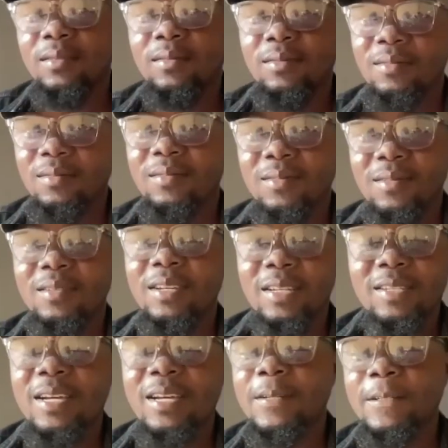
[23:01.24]
It's not possible.
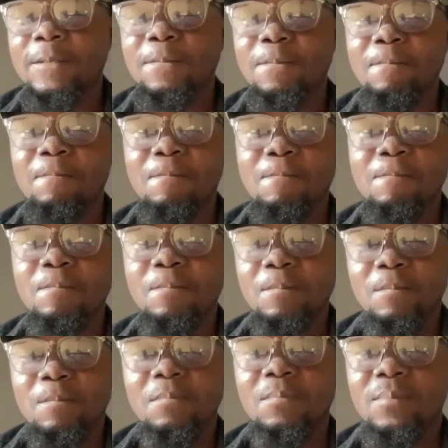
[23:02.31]
Exactly. So
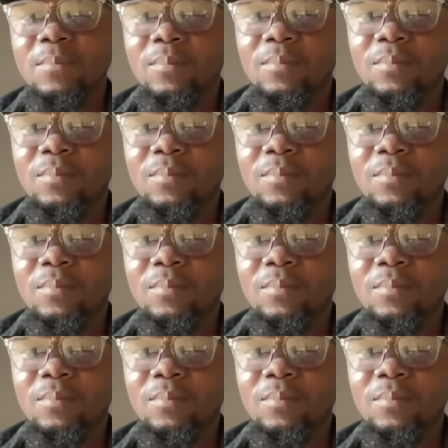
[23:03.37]
it